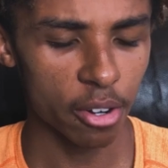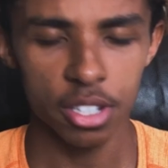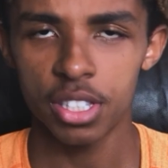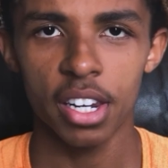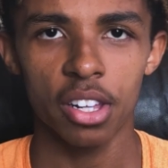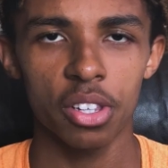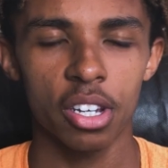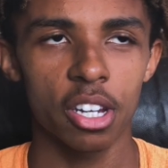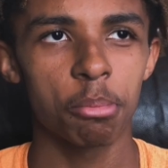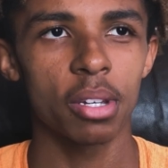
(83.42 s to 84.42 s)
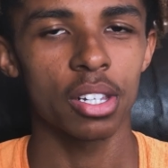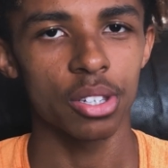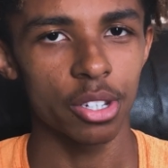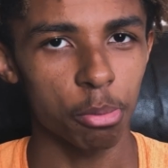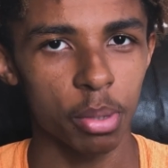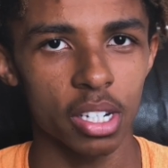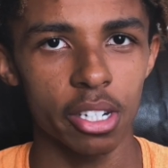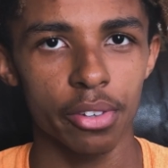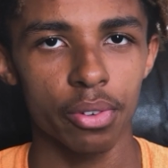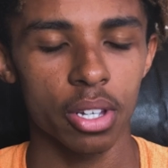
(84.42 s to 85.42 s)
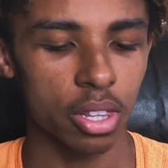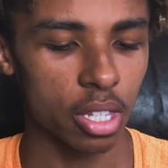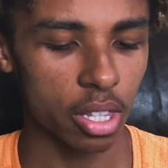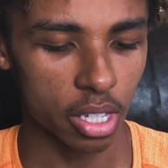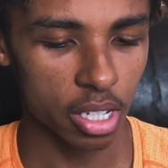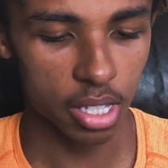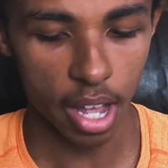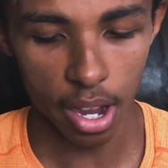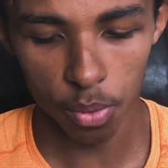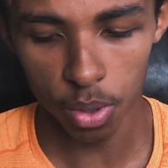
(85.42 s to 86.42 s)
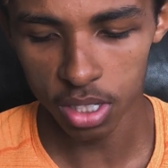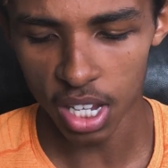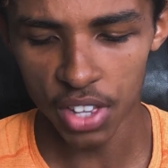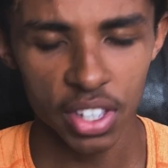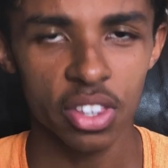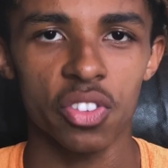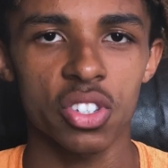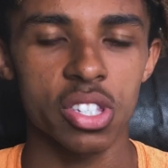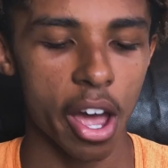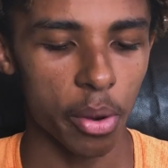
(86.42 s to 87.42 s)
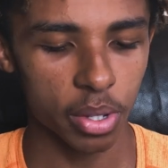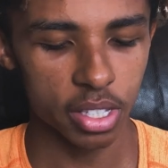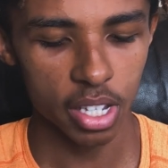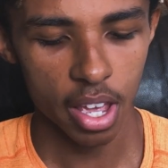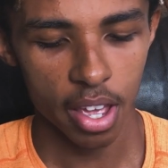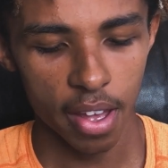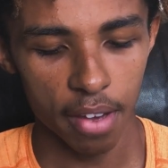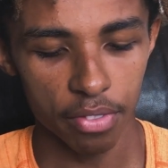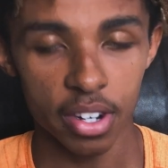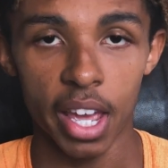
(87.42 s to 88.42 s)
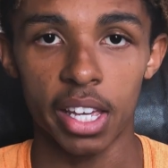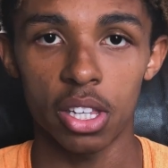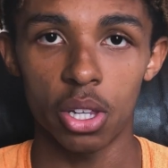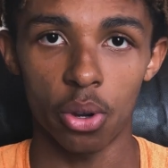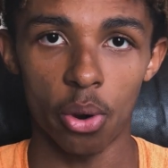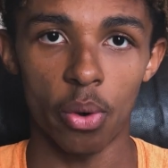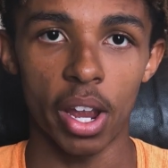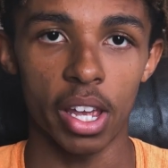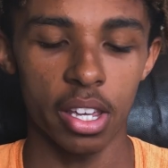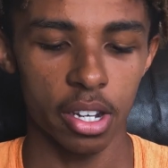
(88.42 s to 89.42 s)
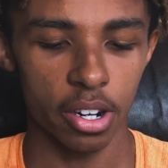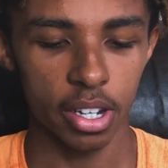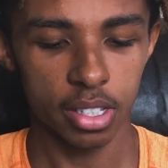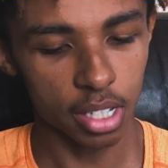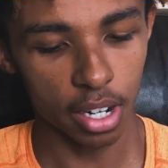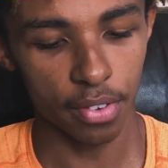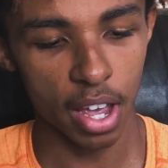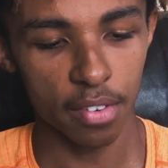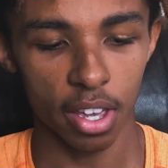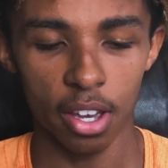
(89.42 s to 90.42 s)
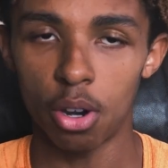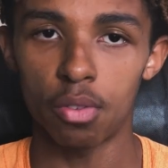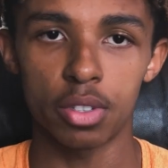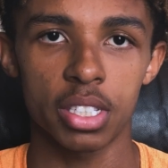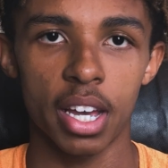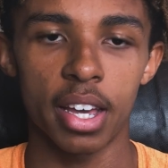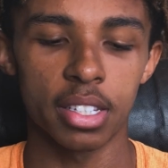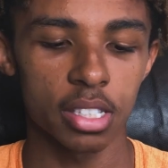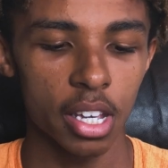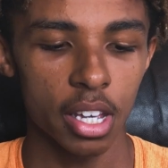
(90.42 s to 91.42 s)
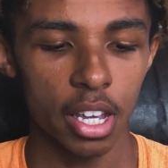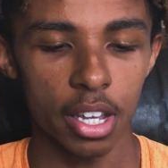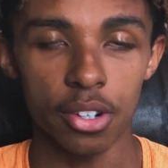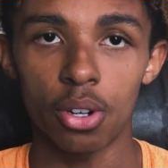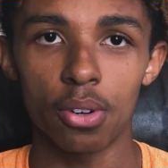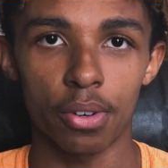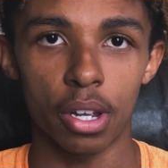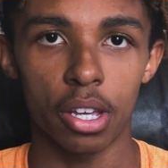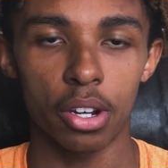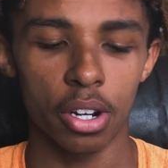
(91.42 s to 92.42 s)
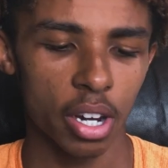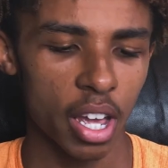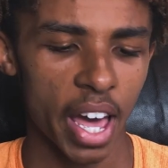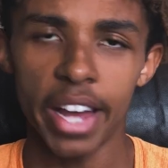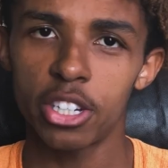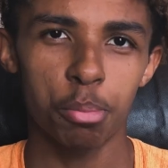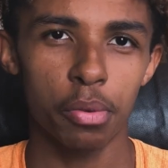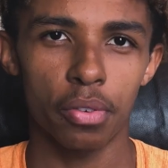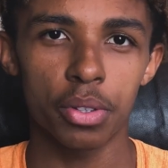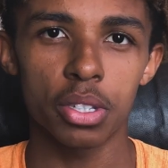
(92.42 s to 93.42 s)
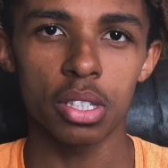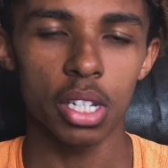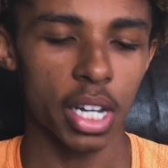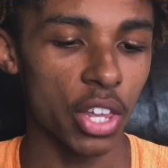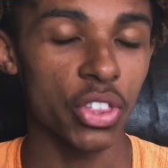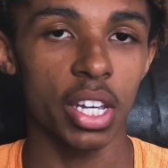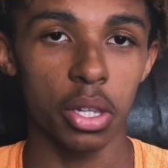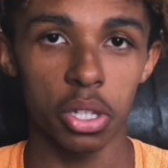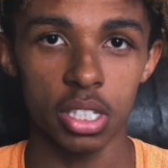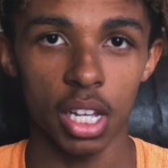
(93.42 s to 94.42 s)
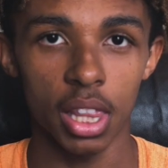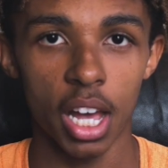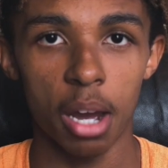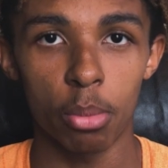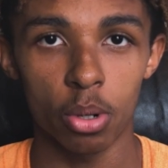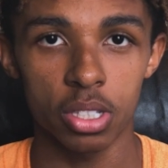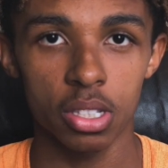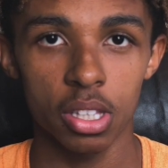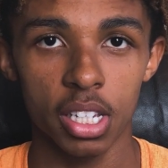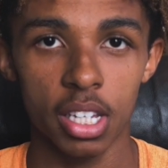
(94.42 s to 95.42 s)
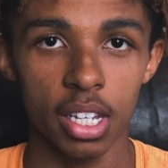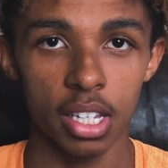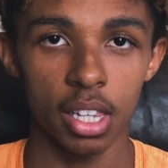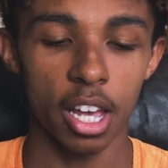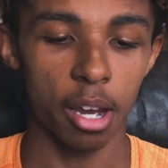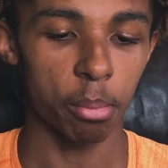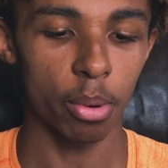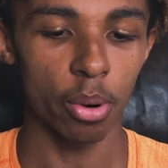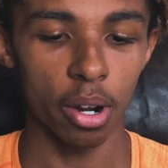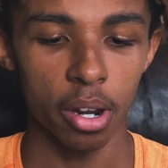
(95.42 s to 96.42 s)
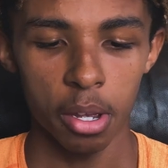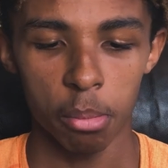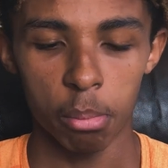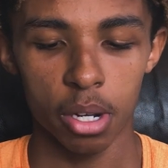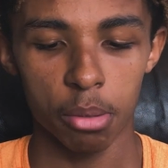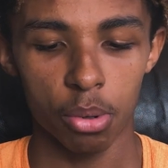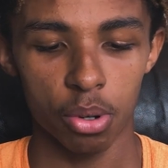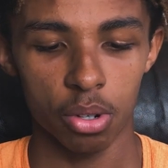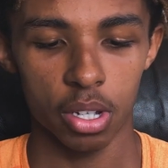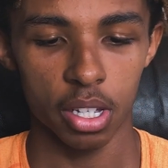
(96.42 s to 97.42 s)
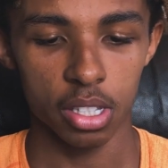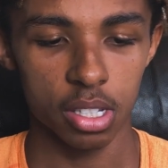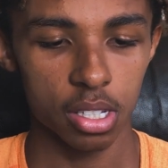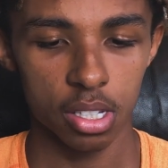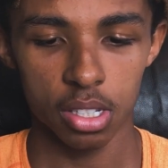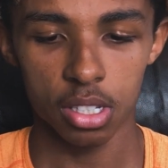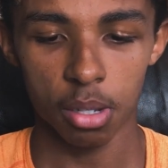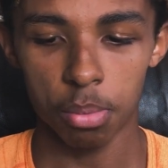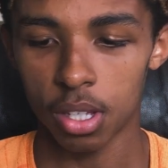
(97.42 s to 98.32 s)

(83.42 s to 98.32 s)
are aesthetically going to be a little bit different than the stock ones. I think that the stock ones have the Nike logo right here instead of having it oversized and over here. I just prefer this look. I think it looks a lot more sleek, a lot more minimal. It's